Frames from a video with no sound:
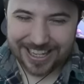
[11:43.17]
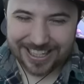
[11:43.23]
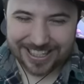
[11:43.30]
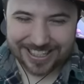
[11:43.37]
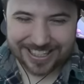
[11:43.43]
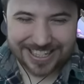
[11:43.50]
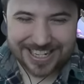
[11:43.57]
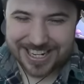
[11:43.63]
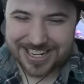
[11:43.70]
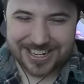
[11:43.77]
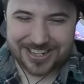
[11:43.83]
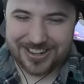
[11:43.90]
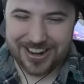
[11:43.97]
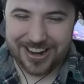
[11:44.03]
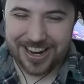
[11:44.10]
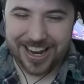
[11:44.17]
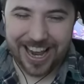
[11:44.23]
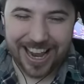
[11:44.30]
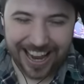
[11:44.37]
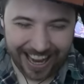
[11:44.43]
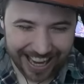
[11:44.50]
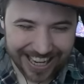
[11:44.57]
No, Protocol.
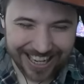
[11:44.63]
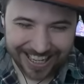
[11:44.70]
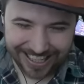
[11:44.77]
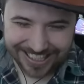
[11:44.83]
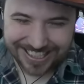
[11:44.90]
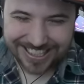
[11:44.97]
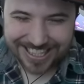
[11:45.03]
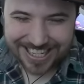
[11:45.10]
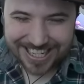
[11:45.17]
No, don't do